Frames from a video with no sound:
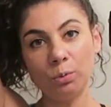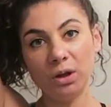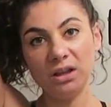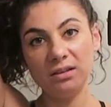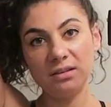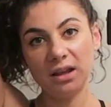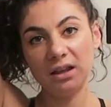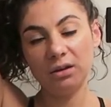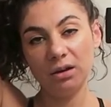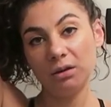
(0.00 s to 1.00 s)
always
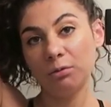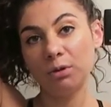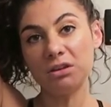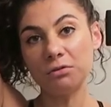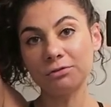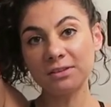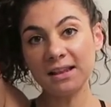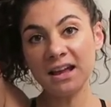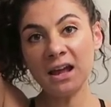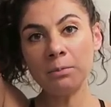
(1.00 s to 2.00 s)
like when you've
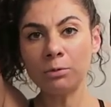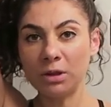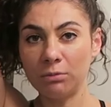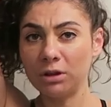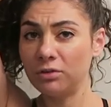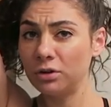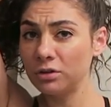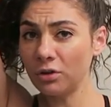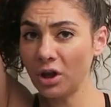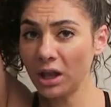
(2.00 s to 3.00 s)
slept, when you went to
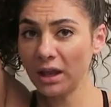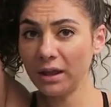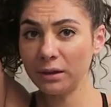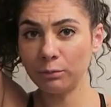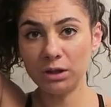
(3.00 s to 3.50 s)
the toilet,